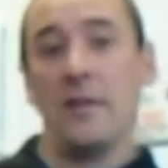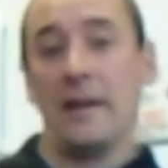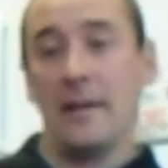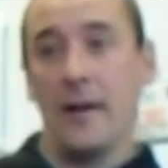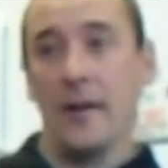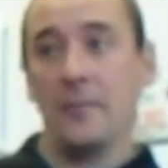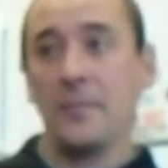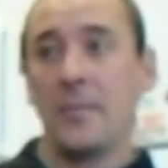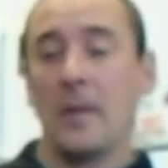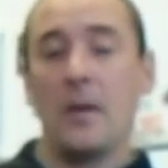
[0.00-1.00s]
that cared.
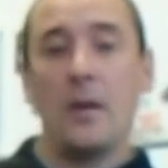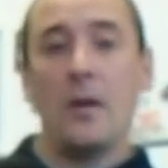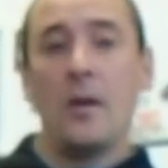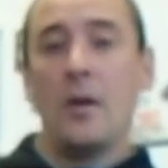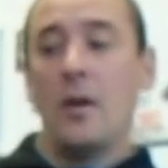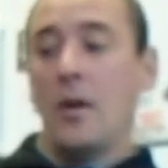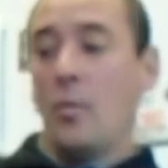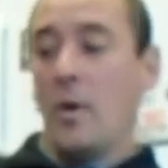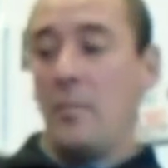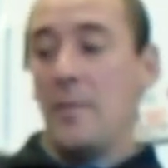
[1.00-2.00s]

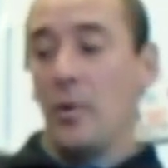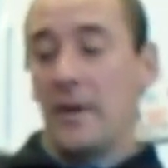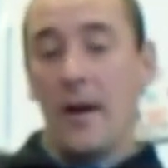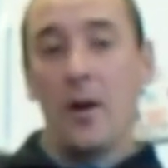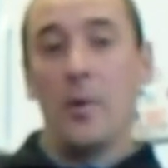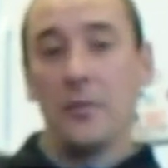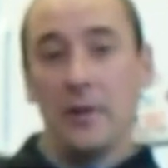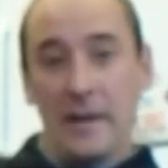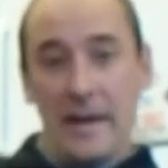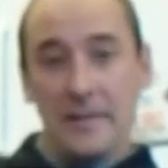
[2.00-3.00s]
When people care about the
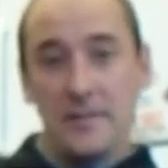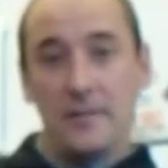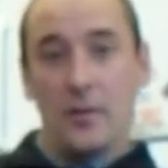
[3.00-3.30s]
lands